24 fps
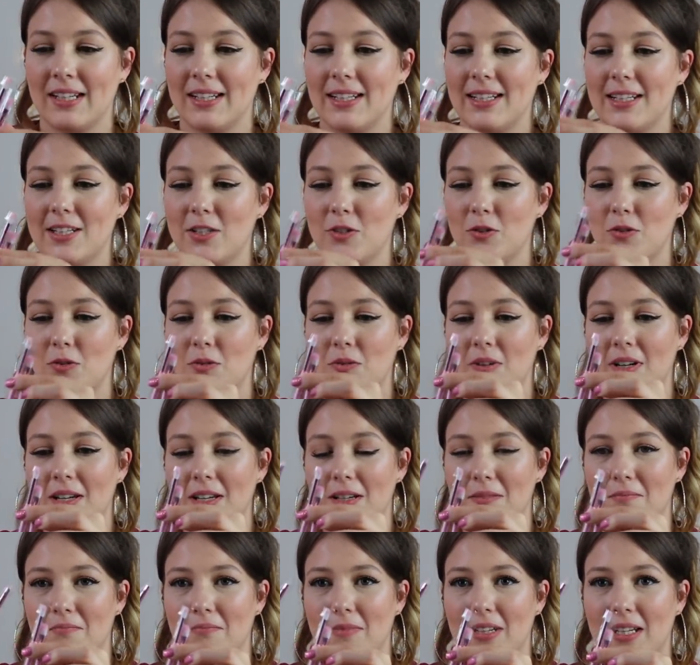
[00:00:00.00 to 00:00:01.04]
Little
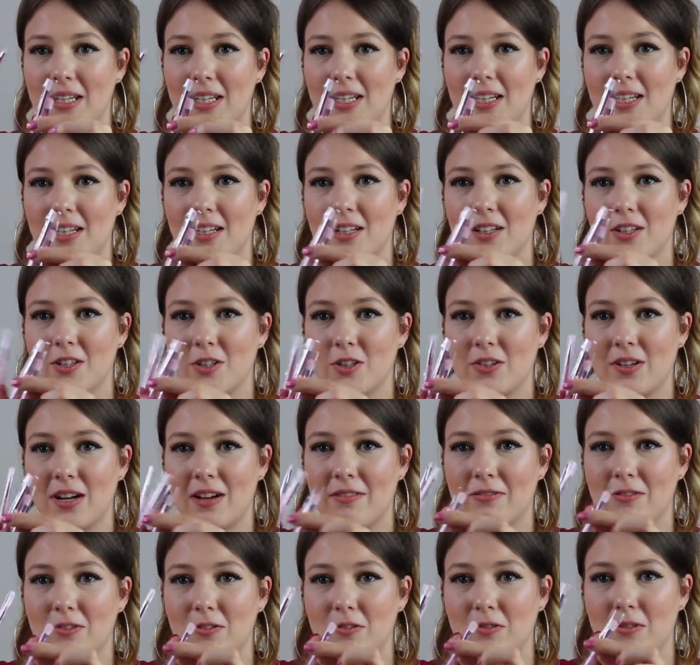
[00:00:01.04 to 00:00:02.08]
mini
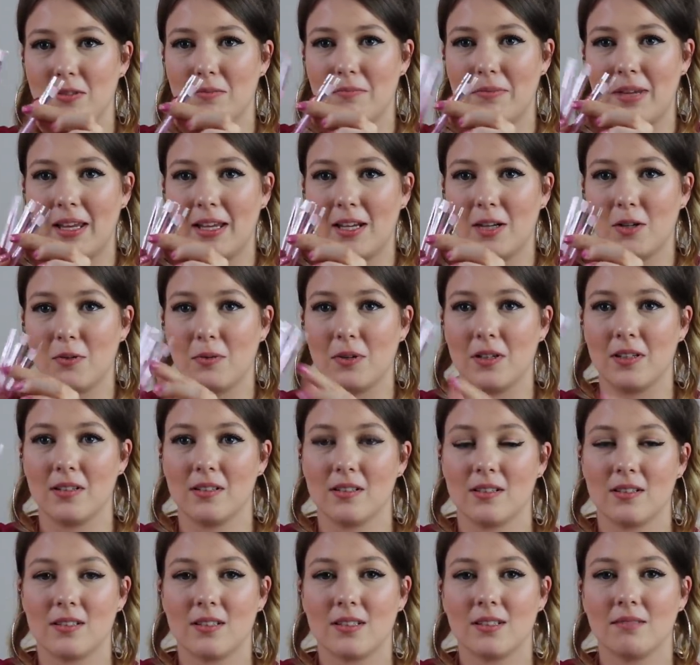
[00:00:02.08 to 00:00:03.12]
travel pink
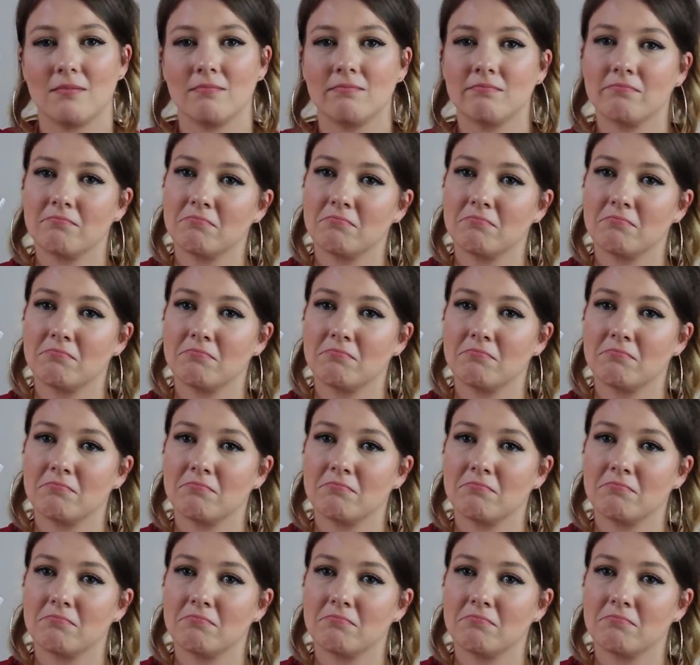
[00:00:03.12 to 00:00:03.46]
ones.